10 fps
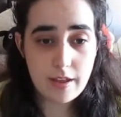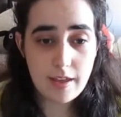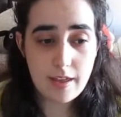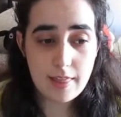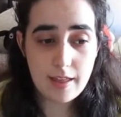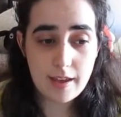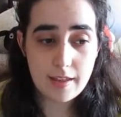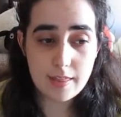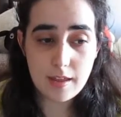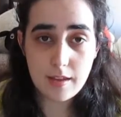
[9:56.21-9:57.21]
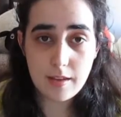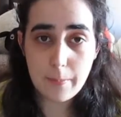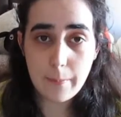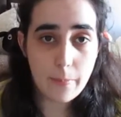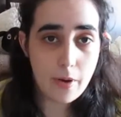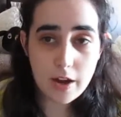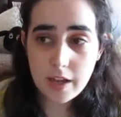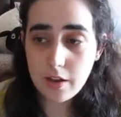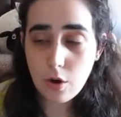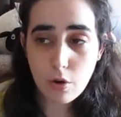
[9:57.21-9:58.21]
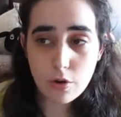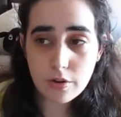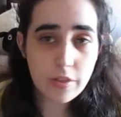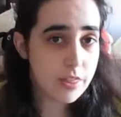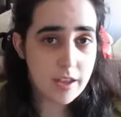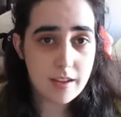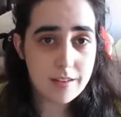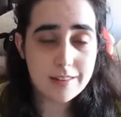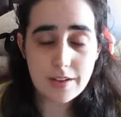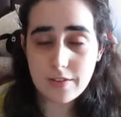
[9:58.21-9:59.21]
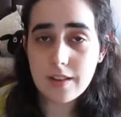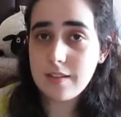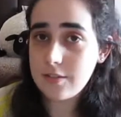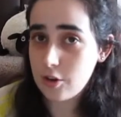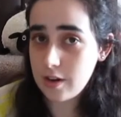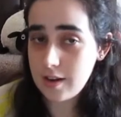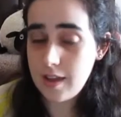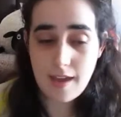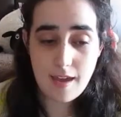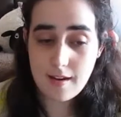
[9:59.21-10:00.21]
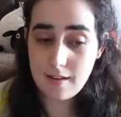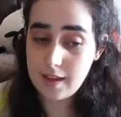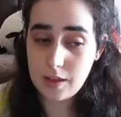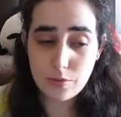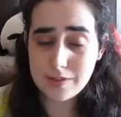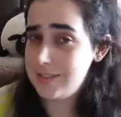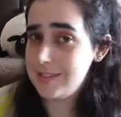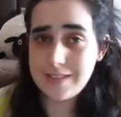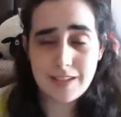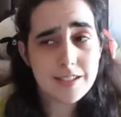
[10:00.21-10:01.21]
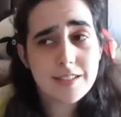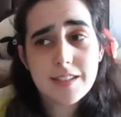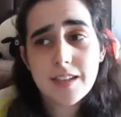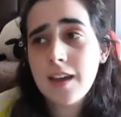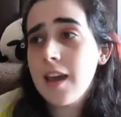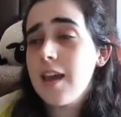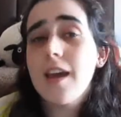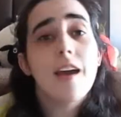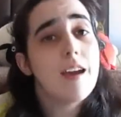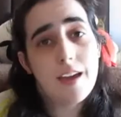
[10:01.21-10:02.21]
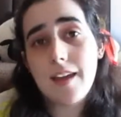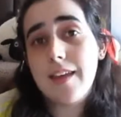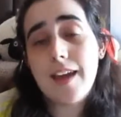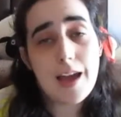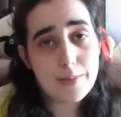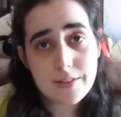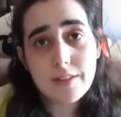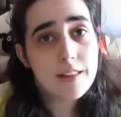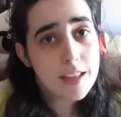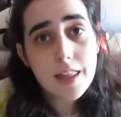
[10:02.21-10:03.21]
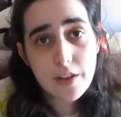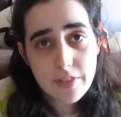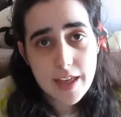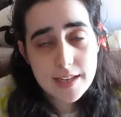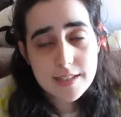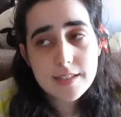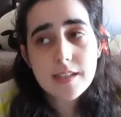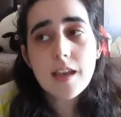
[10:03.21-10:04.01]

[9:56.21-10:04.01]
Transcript: and like the body horror thing definitely started, and like it was disgusting, and I absolutely loved it.